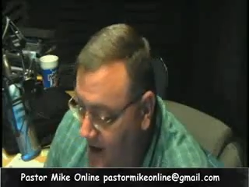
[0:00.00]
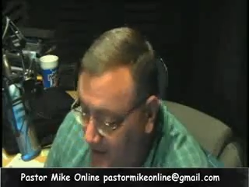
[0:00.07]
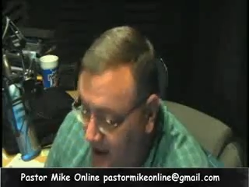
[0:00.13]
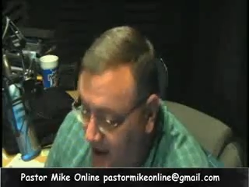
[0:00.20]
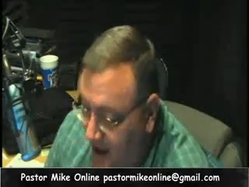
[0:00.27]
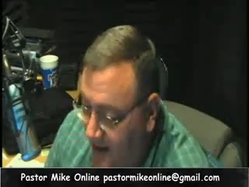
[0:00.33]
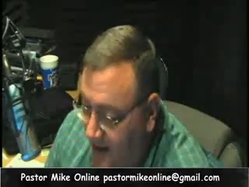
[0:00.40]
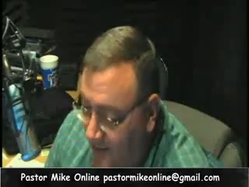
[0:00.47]
a
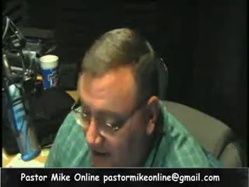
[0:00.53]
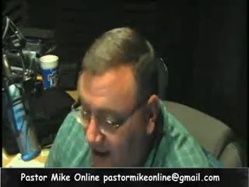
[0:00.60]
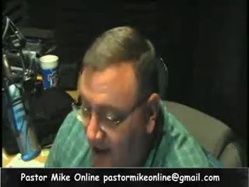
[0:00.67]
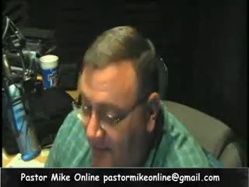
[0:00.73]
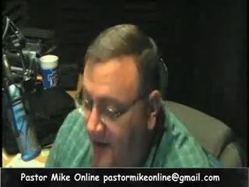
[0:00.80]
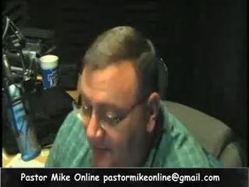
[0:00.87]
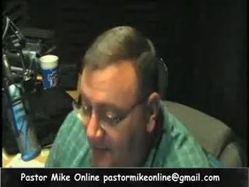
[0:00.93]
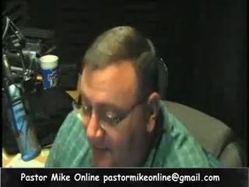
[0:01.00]
lot of I'm
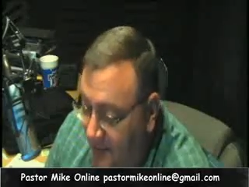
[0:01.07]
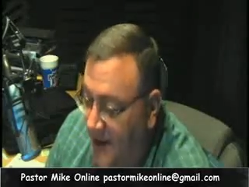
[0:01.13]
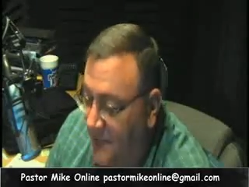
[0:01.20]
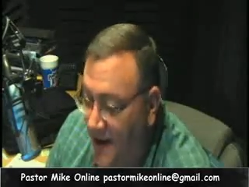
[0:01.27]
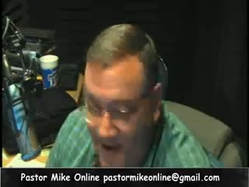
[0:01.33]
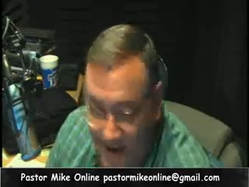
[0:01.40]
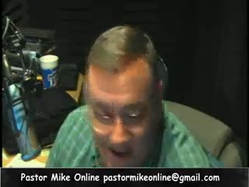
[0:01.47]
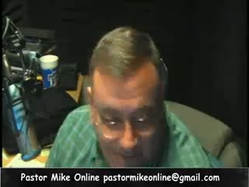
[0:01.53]
I'm
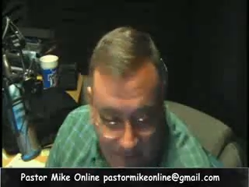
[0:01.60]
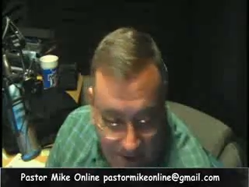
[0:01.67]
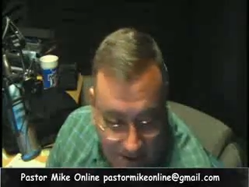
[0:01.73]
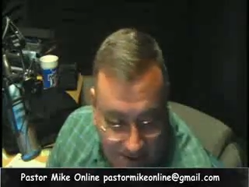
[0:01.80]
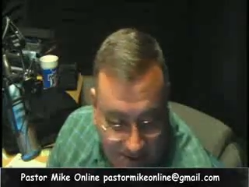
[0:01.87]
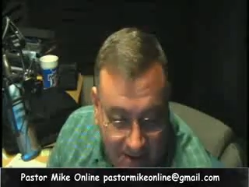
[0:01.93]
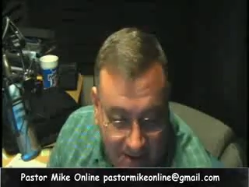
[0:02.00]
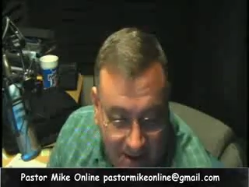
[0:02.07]
cracking up here.
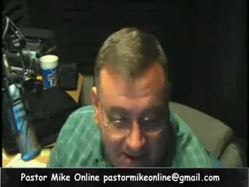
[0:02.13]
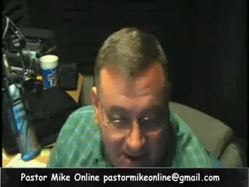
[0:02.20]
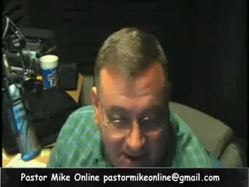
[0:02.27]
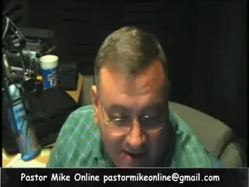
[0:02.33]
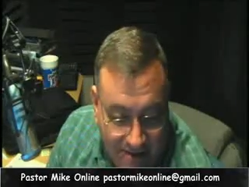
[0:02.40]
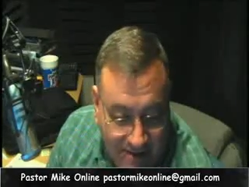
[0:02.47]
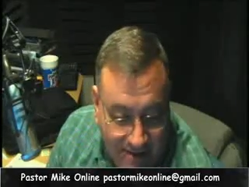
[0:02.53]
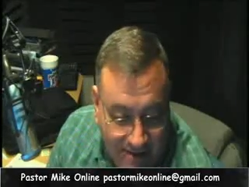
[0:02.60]
Somebody on
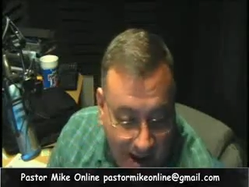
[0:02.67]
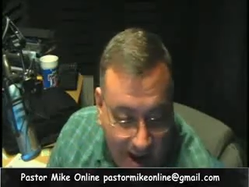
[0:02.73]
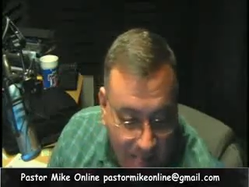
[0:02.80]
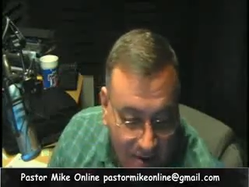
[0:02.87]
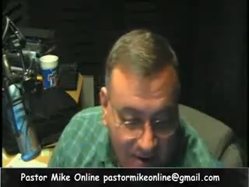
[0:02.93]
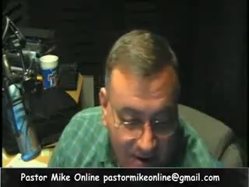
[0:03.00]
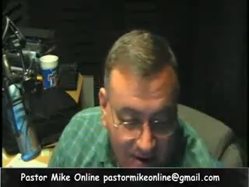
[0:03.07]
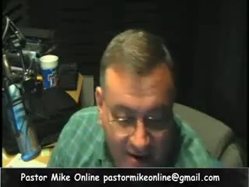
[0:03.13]
Skype
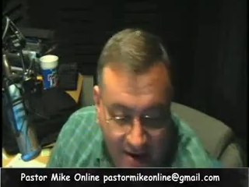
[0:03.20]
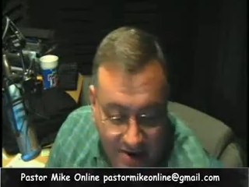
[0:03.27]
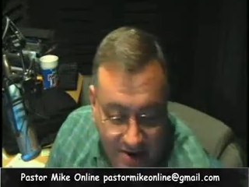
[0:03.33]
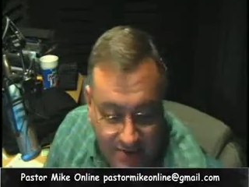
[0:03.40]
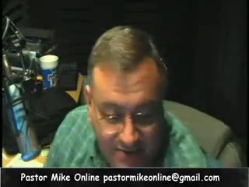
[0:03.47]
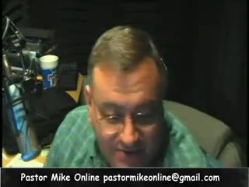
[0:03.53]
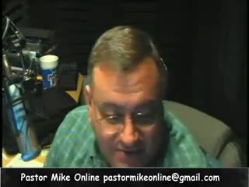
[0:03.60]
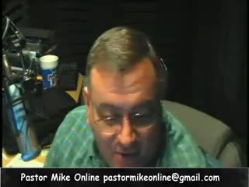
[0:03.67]

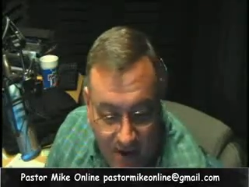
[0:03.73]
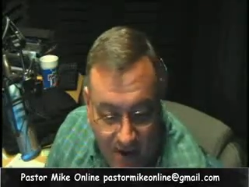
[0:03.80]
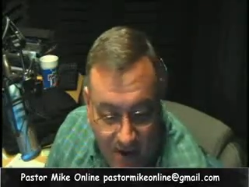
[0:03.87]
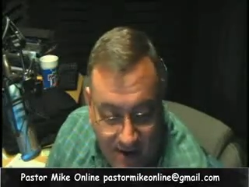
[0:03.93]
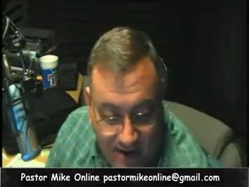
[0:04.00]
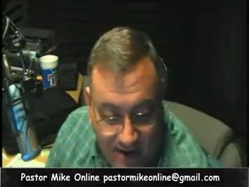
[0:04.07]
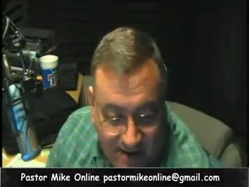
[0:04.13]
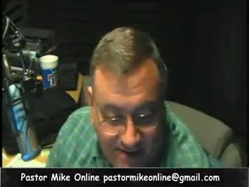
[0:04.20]
just wrote in
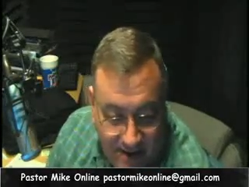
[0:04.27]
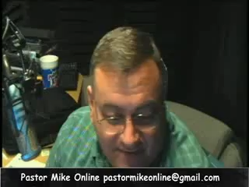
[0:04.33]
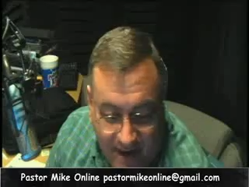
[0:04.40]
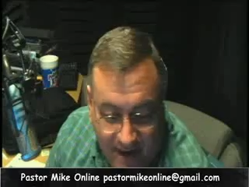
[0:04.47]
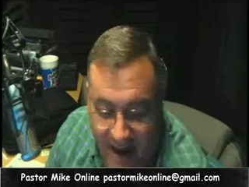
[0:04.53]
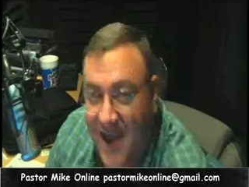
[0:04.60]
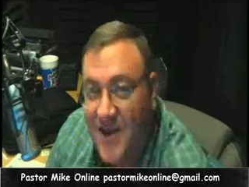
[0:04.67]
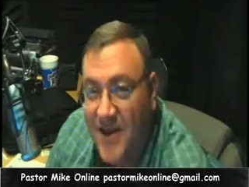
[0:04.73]
and said, "If thy
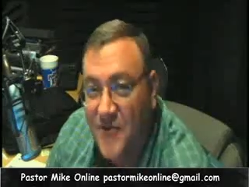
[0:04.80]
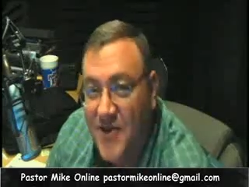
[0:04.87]
hand